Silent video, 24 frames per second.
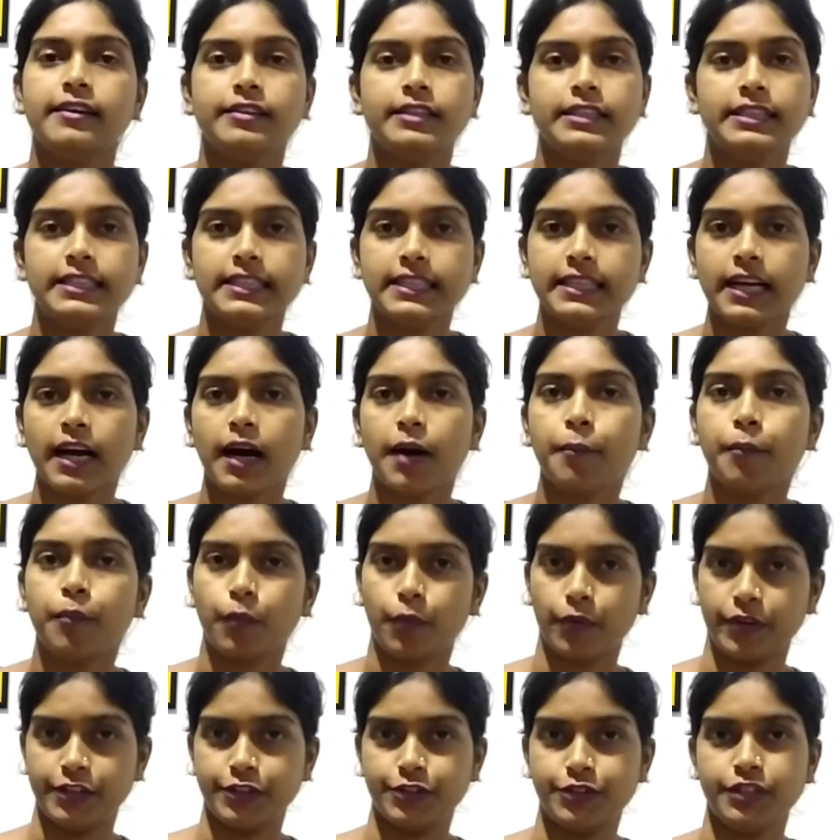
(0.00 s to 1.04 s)
reading a
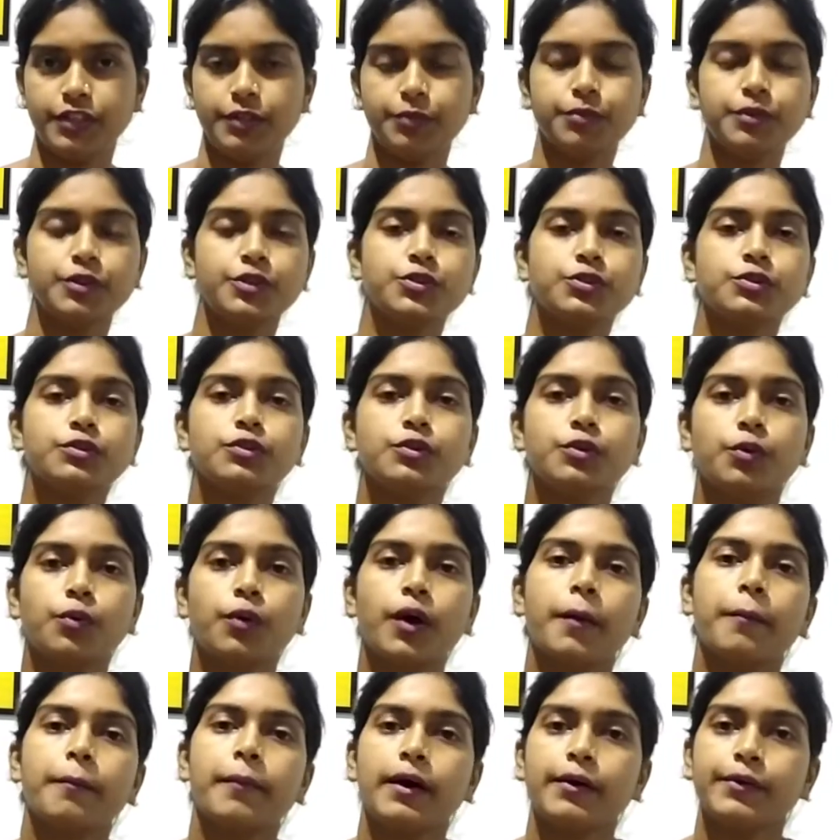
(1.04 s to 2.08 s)
poetry, we should know
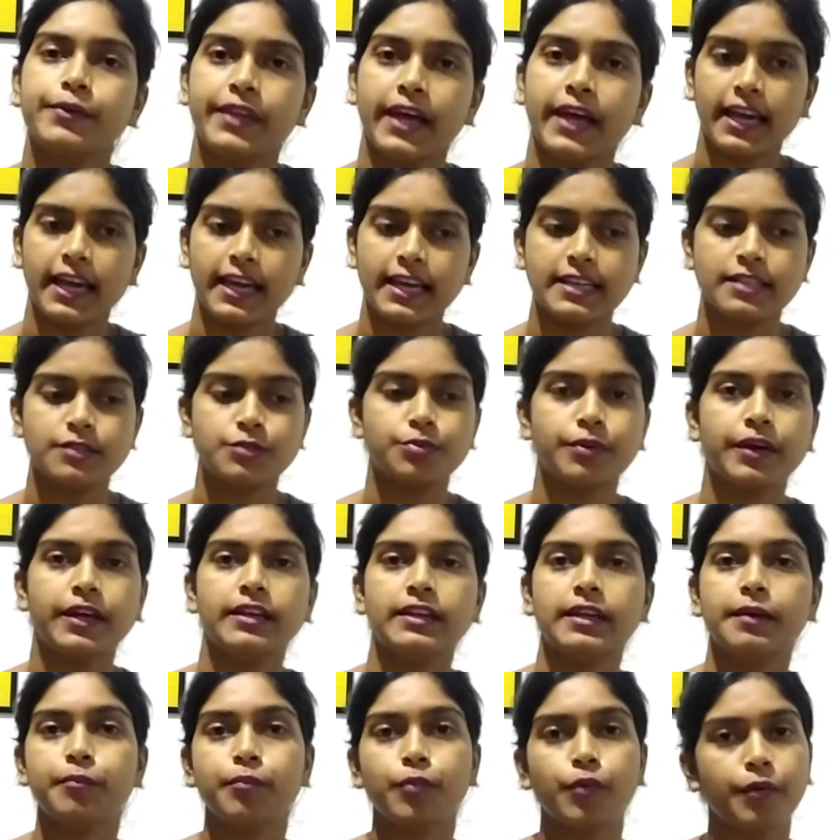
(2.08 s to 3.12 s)
about age when
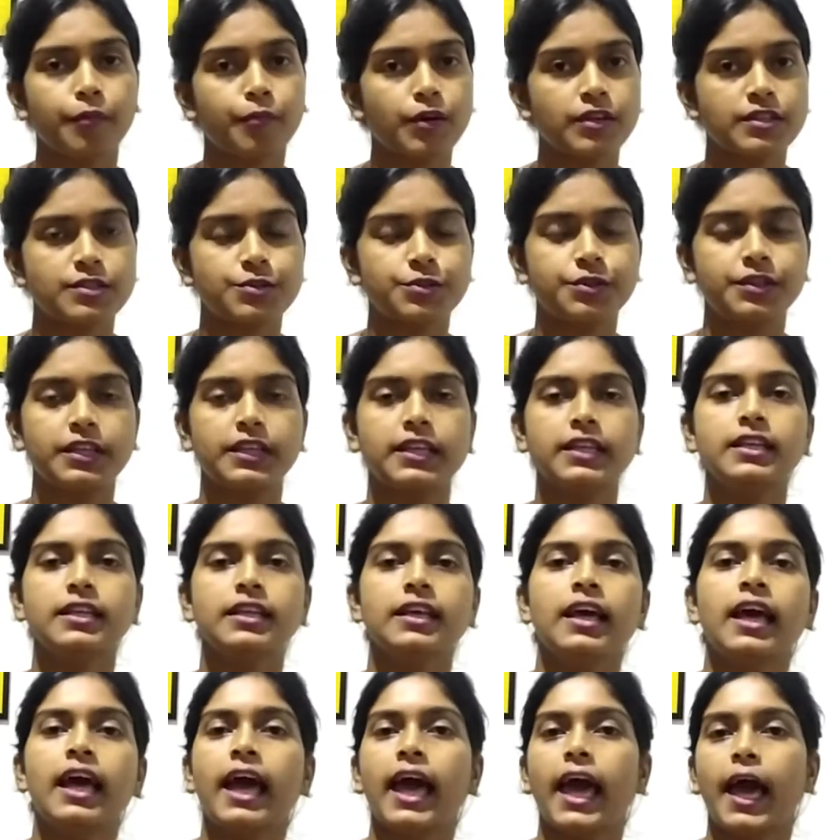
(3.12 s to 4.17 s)
the poem was written,
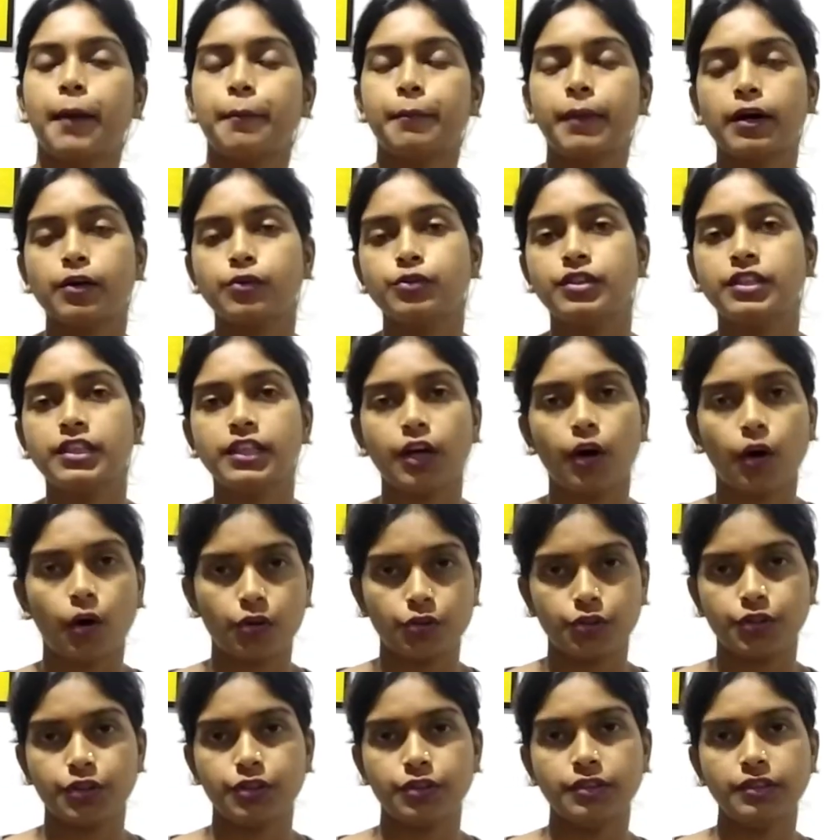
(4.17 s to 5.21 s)
about the
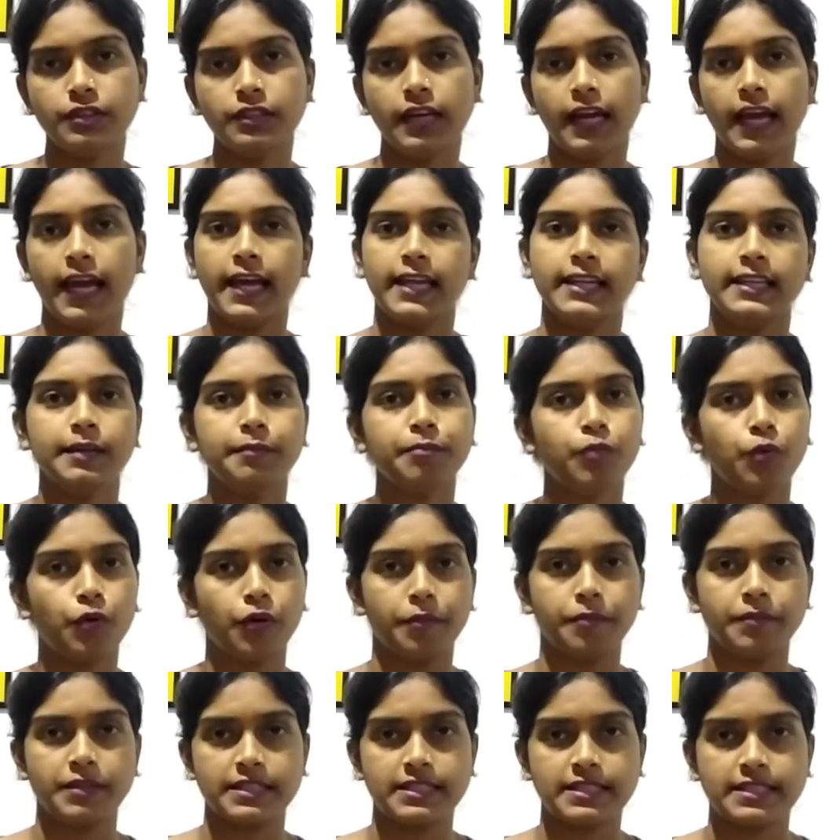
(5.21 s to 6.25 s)
author and the
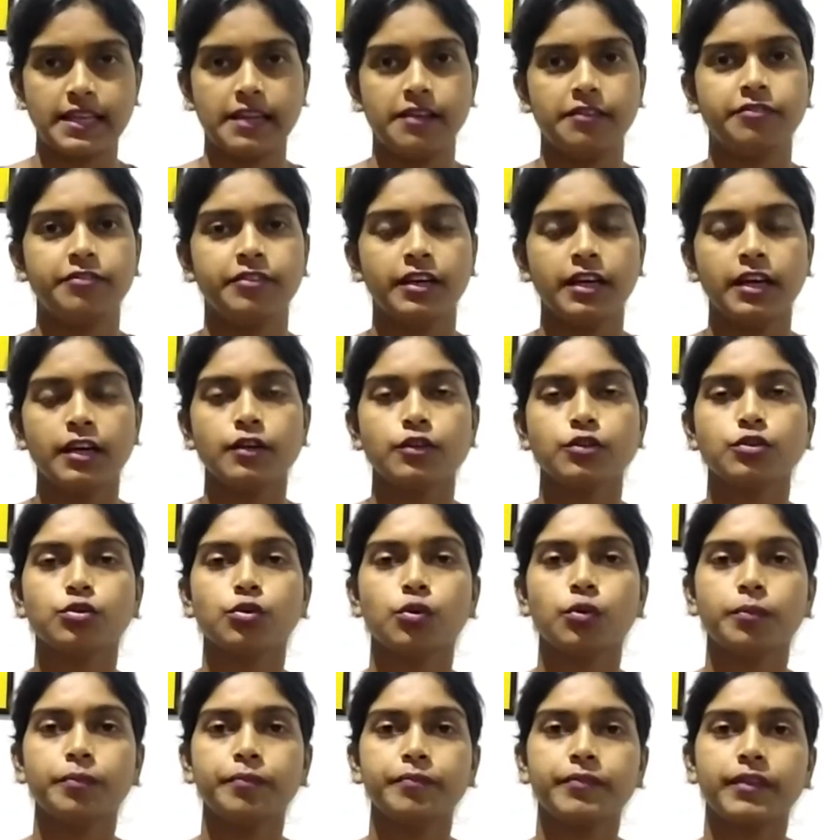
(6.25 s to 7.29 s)
poem itself.
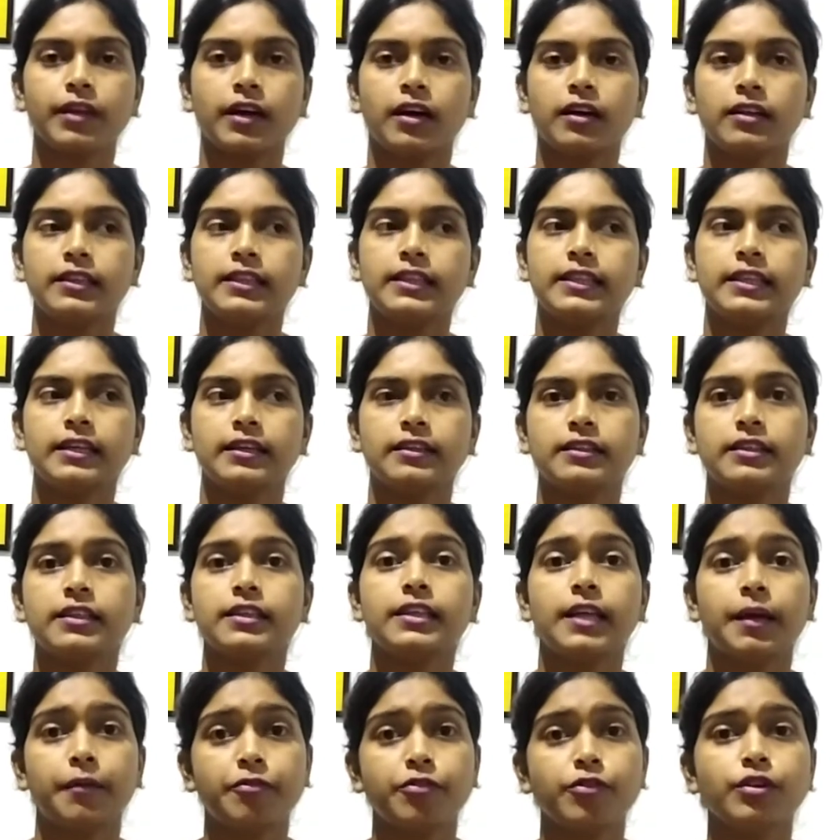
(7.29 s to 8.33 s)
So the
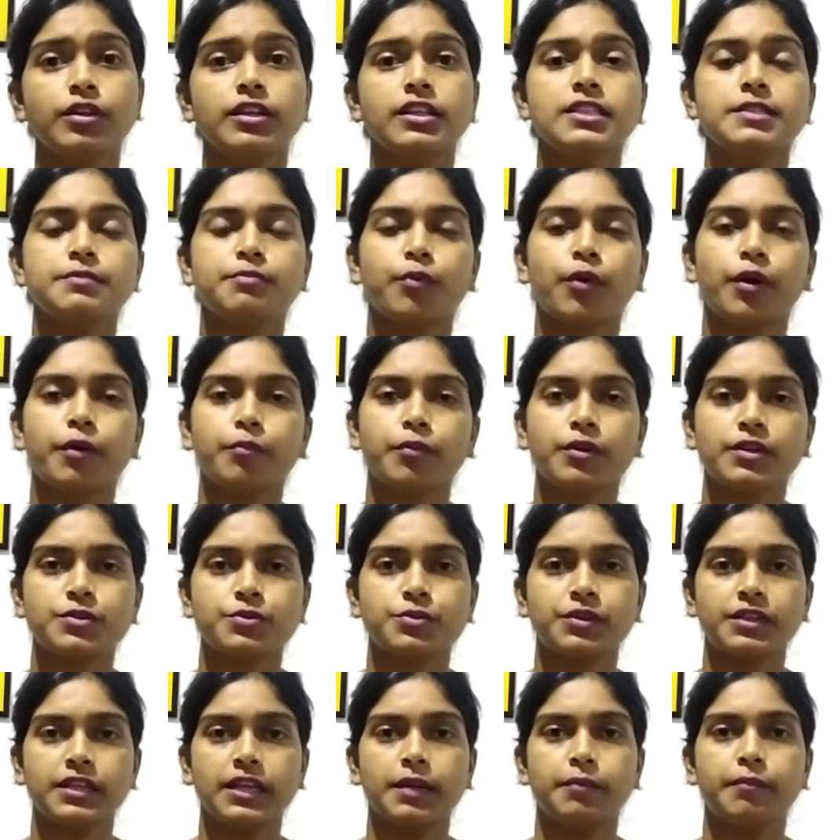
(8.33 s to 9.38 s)
Daffodils poem was
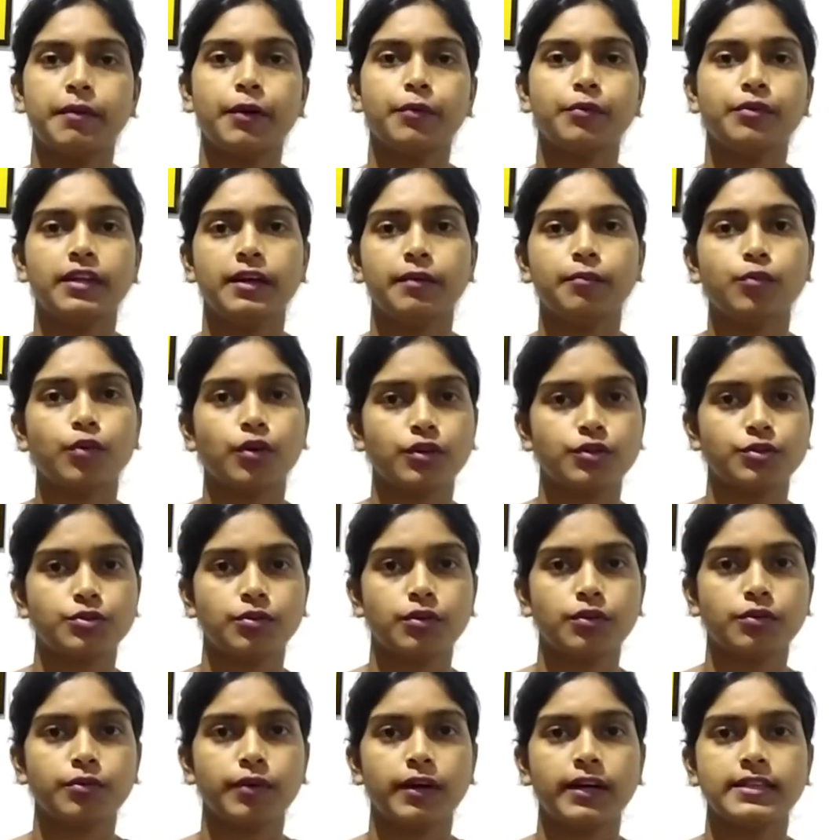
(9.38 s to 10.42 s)
written by William
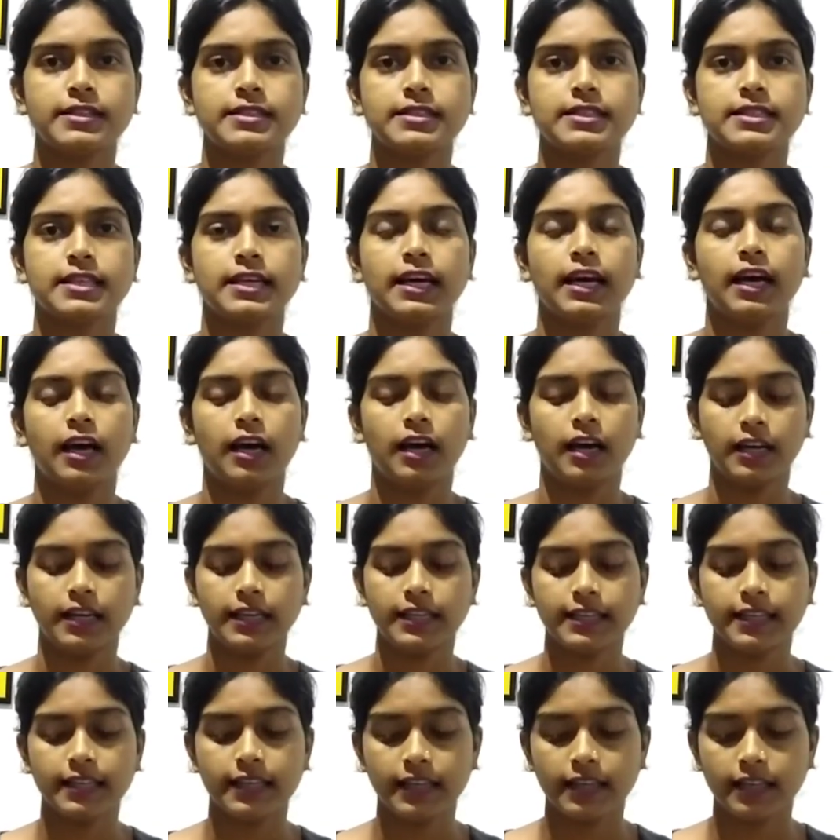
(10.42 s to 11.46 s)
Wordsworth was
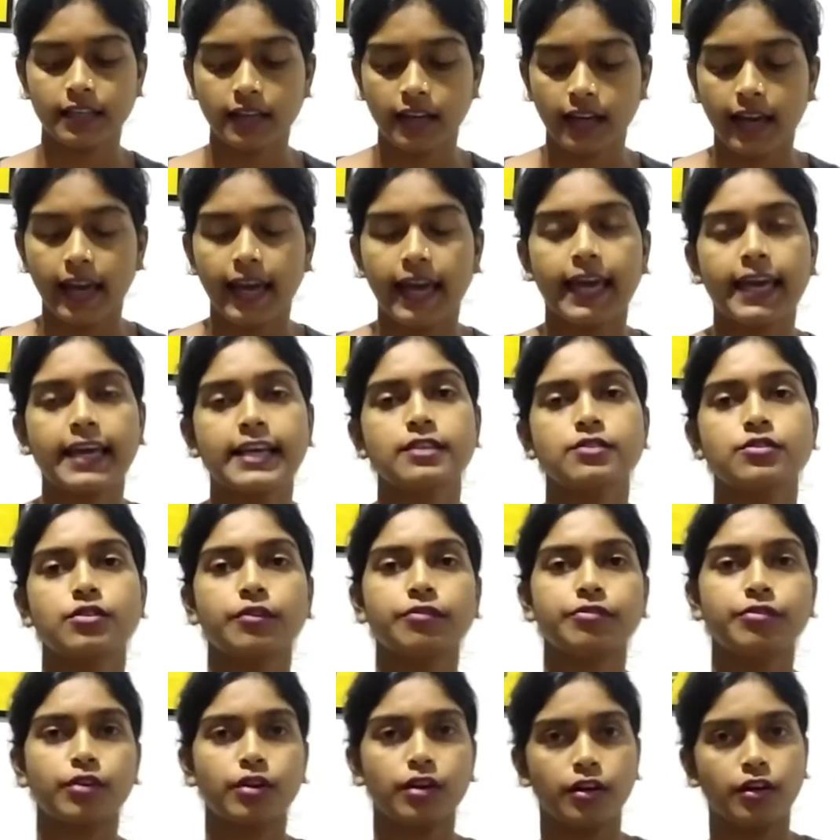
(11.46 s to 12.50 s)
in the age
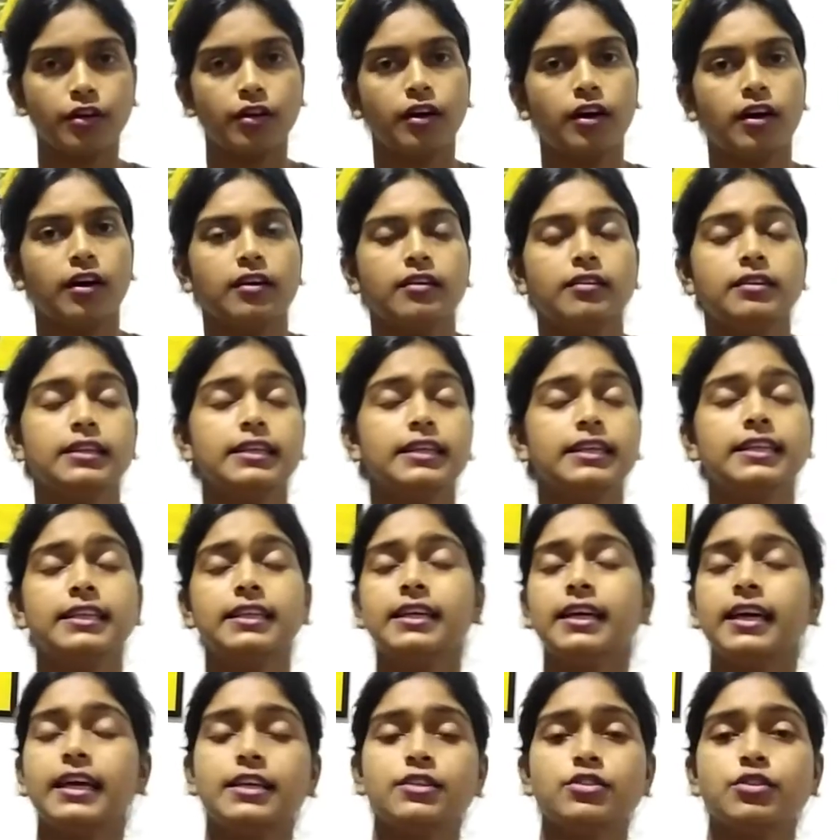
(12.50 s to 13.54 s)

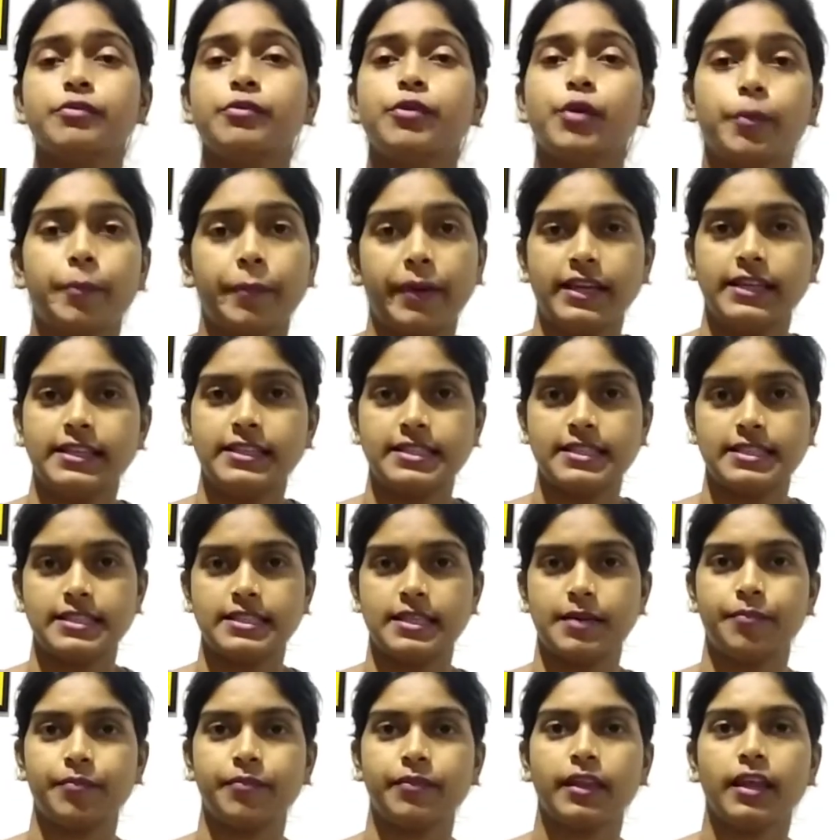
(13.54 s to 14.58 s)
of Romanticism.